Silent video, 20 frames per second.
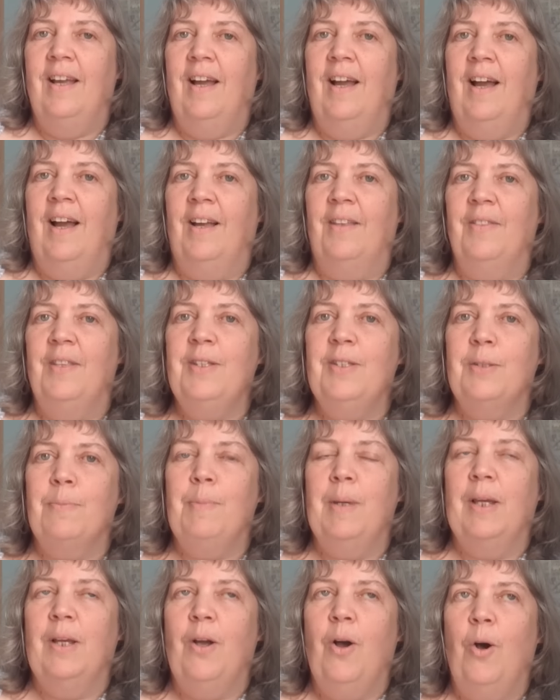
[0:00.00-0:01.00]
And this is
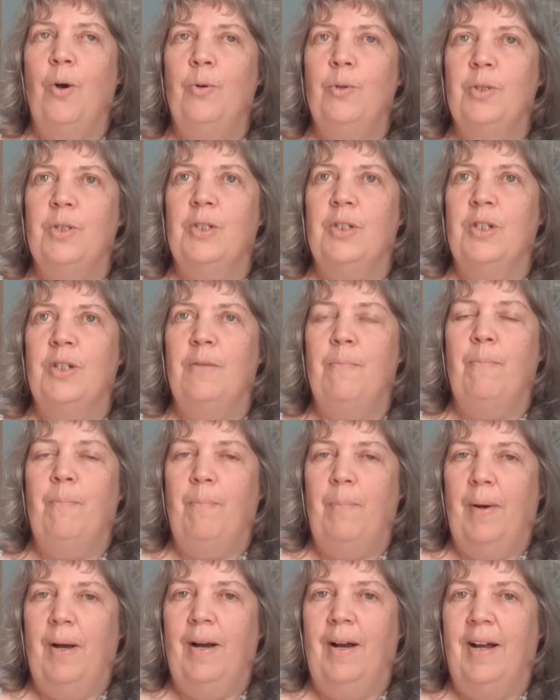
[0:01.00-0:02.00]
being hosted
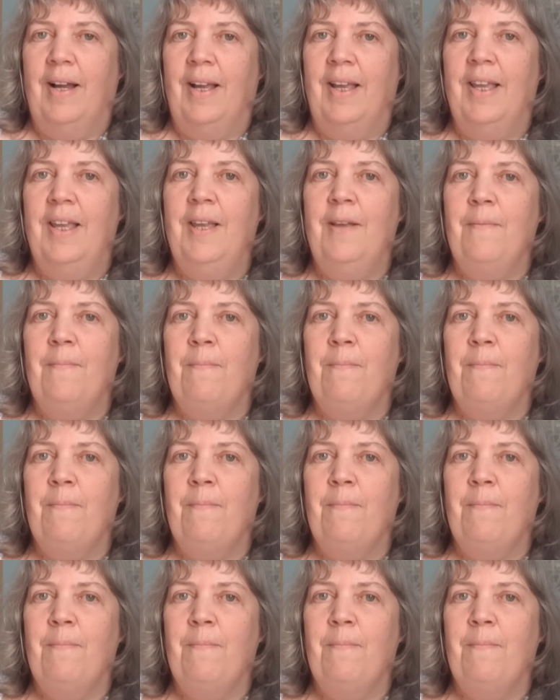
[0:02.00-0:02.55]
by,